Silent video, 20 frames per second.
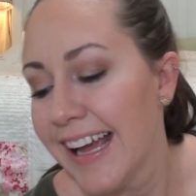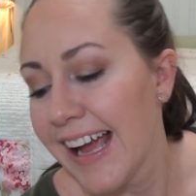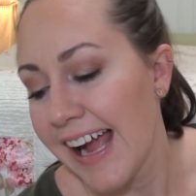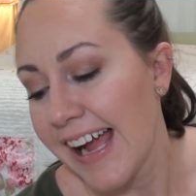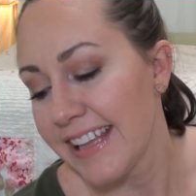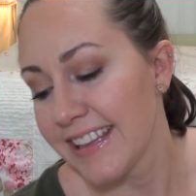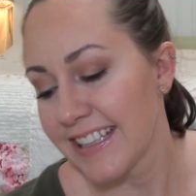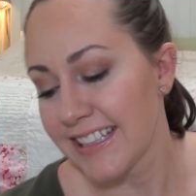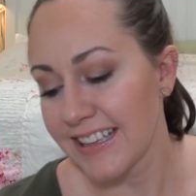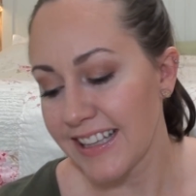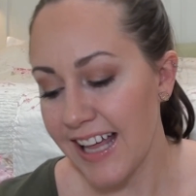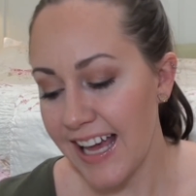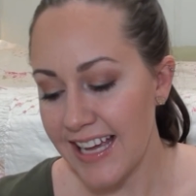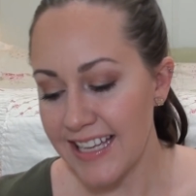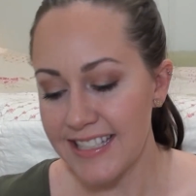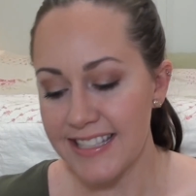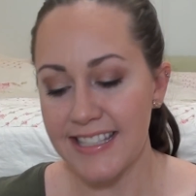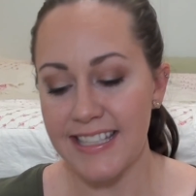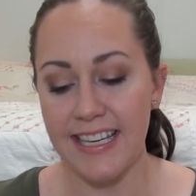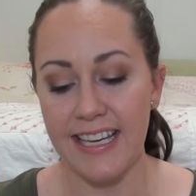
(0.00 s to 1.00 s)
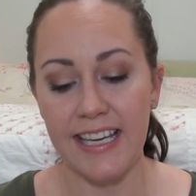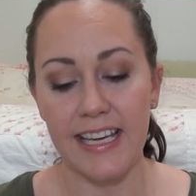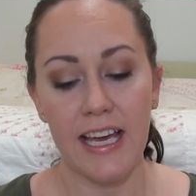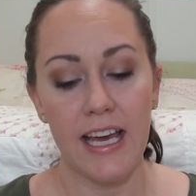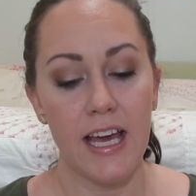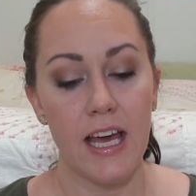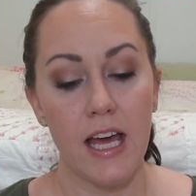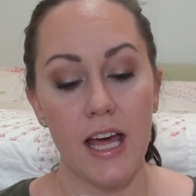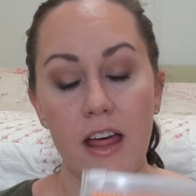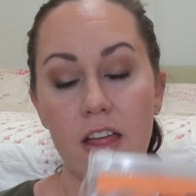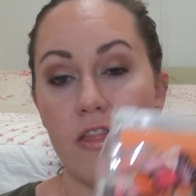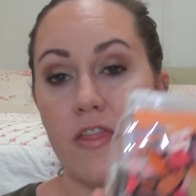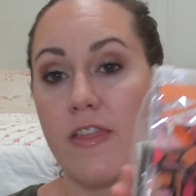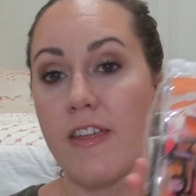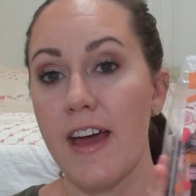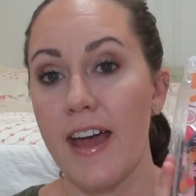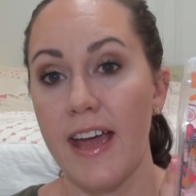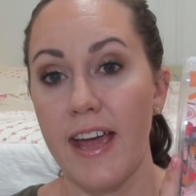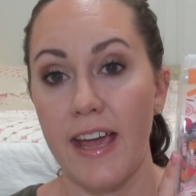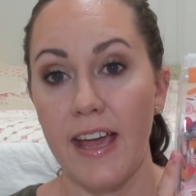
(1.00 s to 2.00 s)
And then lastly,
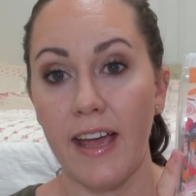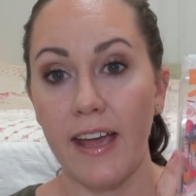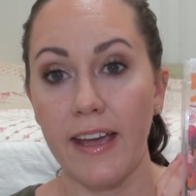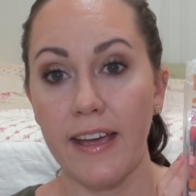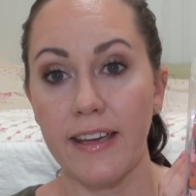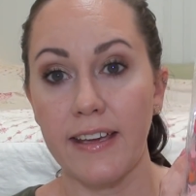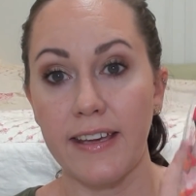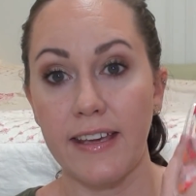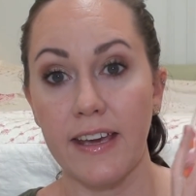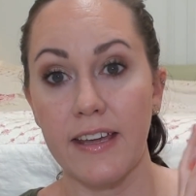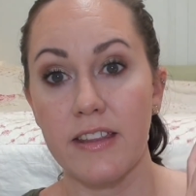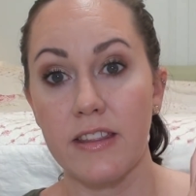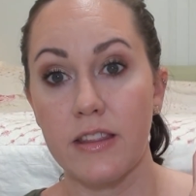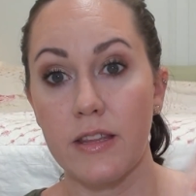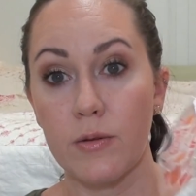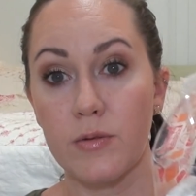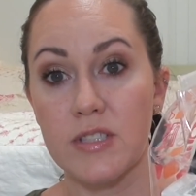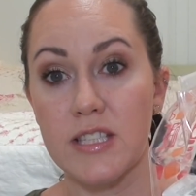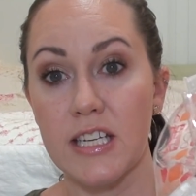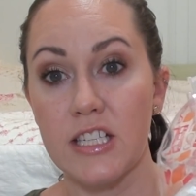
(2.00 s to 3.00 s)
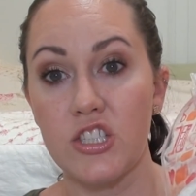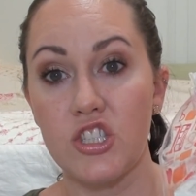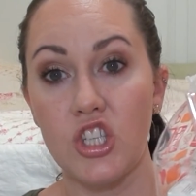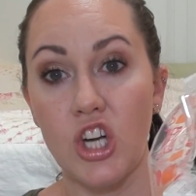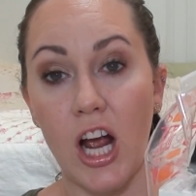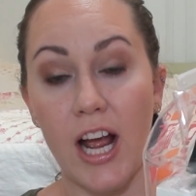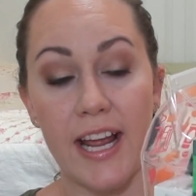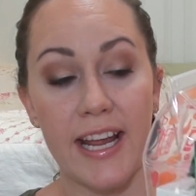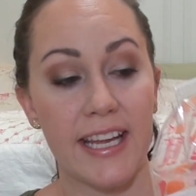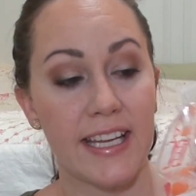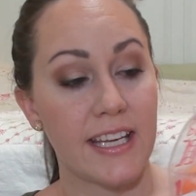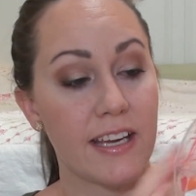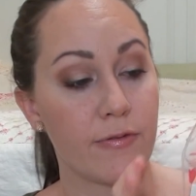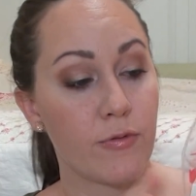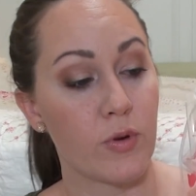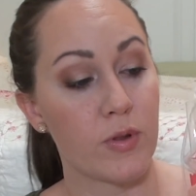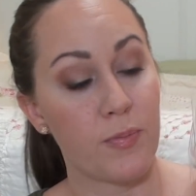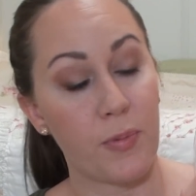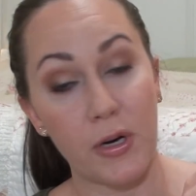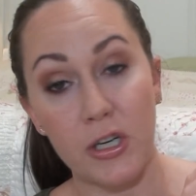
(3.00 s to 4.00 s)
there was a giant gift
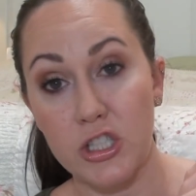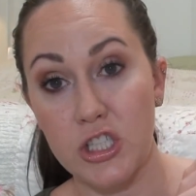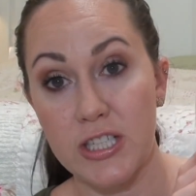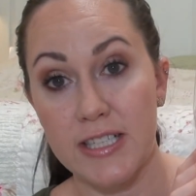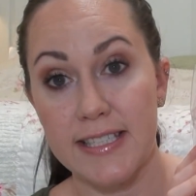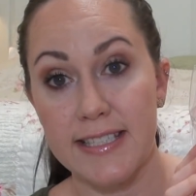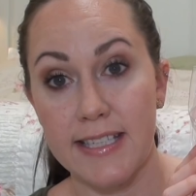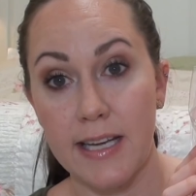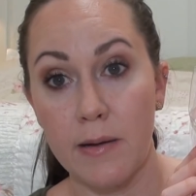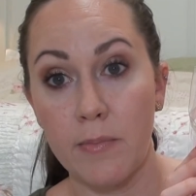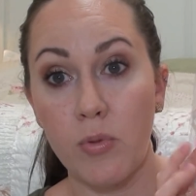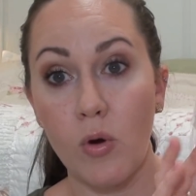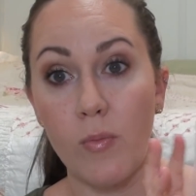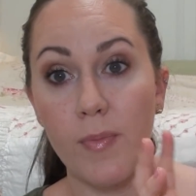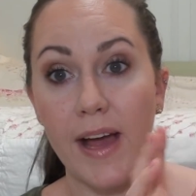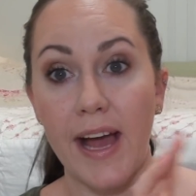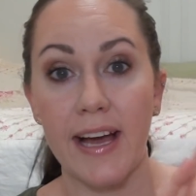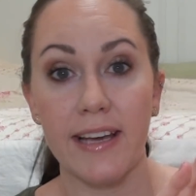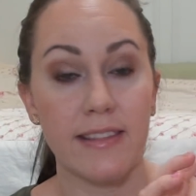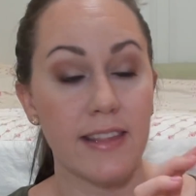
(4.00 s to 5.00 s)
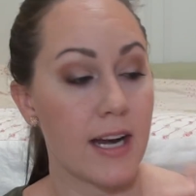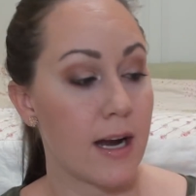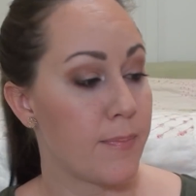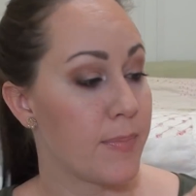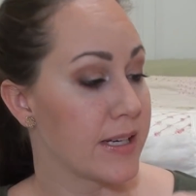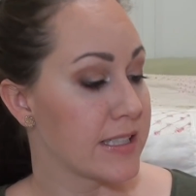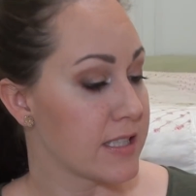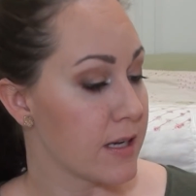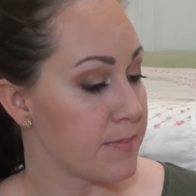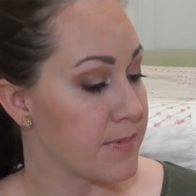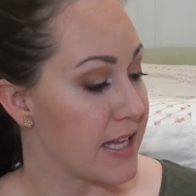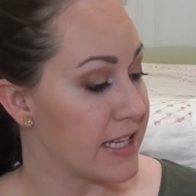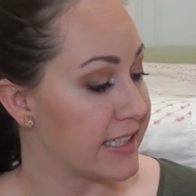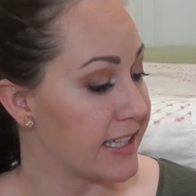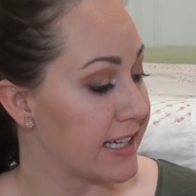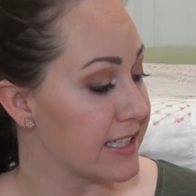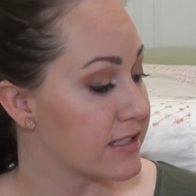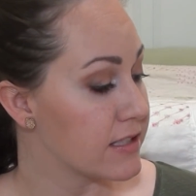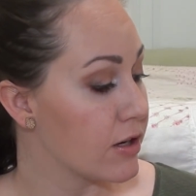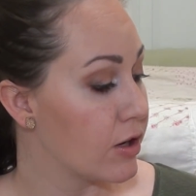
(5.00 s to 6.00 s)
with purchase sample bag that I picked up that
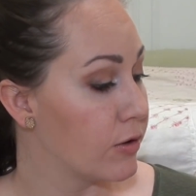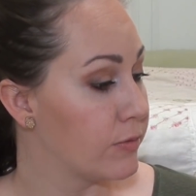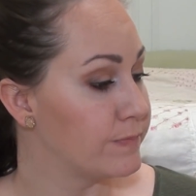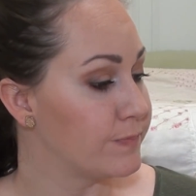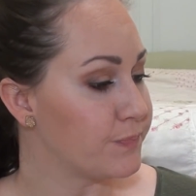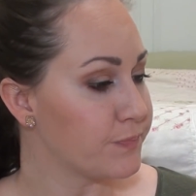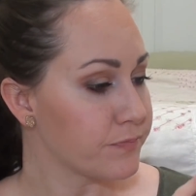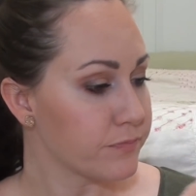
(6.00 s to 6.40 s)
day. So